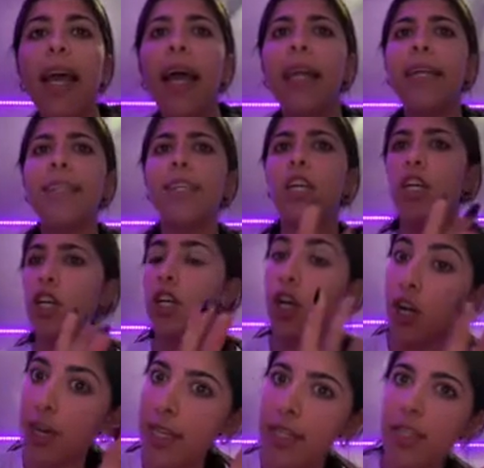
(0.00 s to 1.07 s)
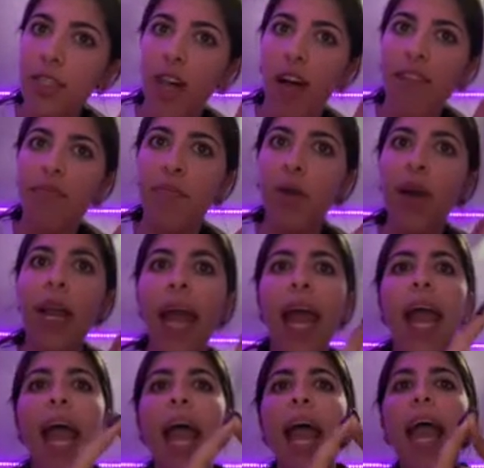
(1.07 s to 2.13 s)
and he's a current sophomore
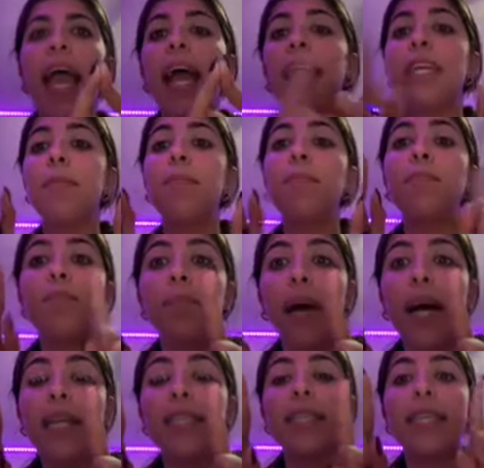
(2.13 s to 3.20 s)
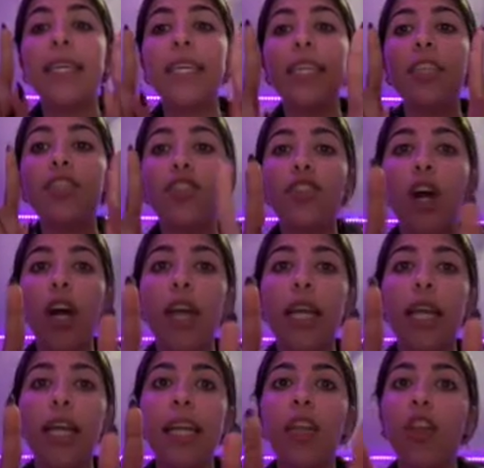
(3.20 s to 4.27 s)
and but he
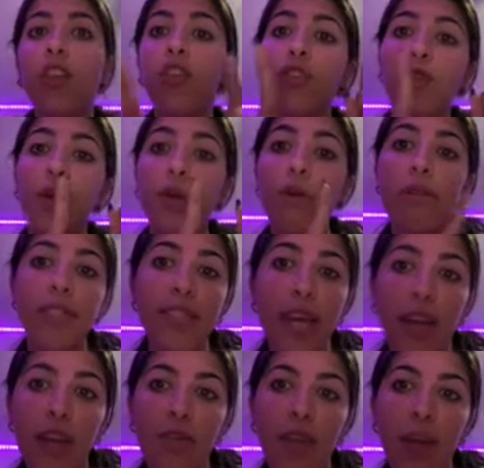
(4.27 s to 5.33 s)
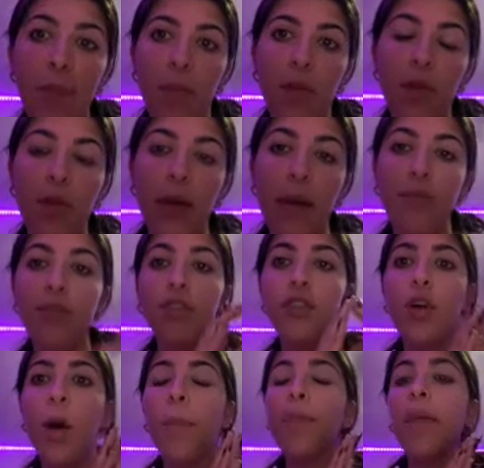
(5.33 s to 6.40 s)
started through Santa Fe program,
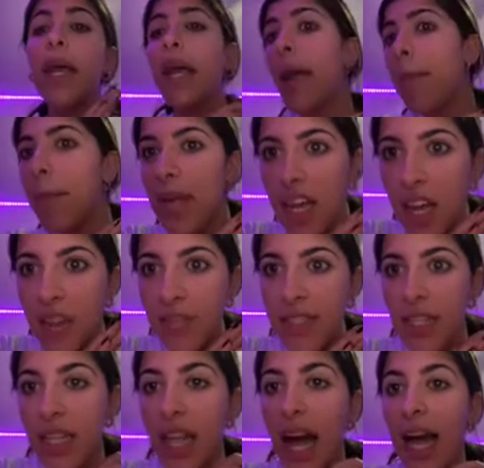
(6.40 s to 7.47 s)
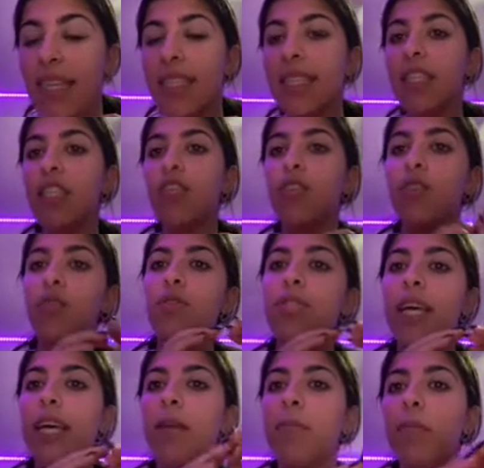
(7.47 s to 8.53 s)
So many of his classes through
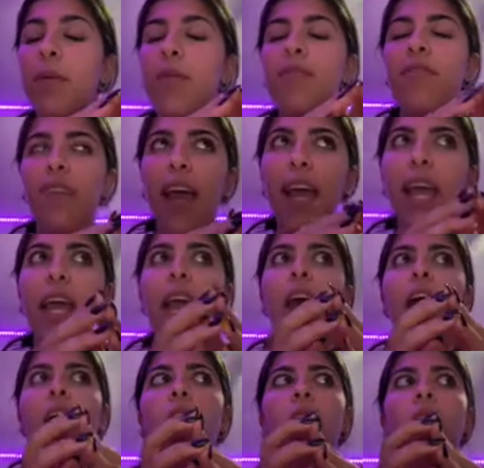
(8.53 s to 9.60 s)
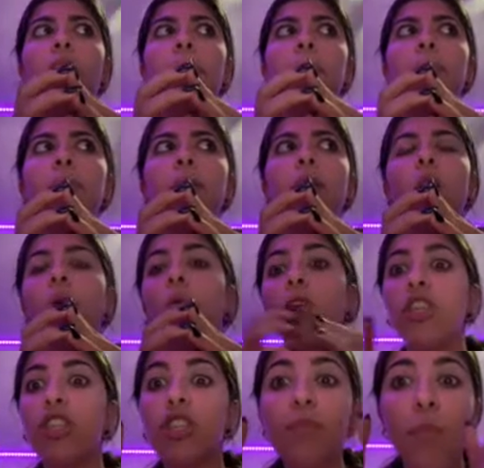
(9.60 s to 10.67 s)
Santa Fe um,
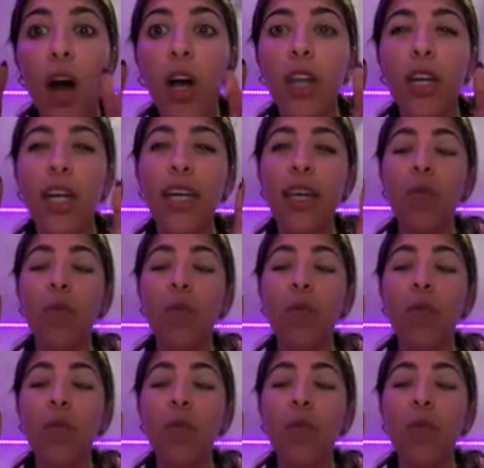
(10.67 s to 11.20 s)
were smaller and